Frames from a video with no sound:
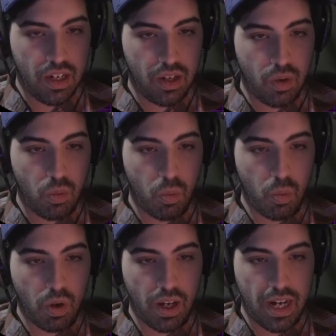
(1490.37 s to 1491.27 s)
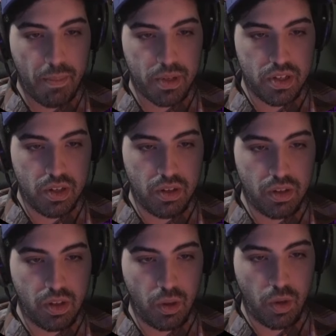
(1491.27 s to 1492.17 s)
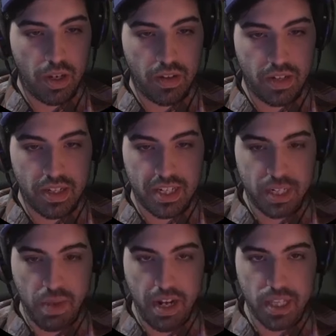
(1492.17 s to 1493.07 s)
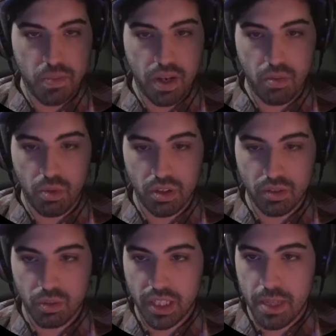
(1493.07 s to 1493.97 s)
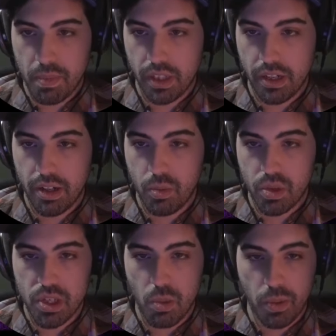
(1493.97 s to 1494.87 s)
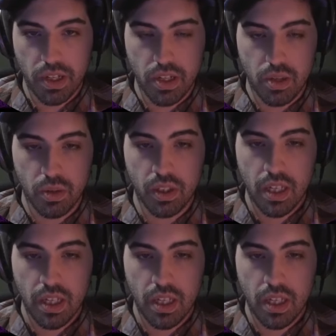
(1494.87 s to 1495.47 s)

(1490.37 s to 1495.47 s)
one episode or in 6 minutes, but we'll keep clearing and we'll see what we can do.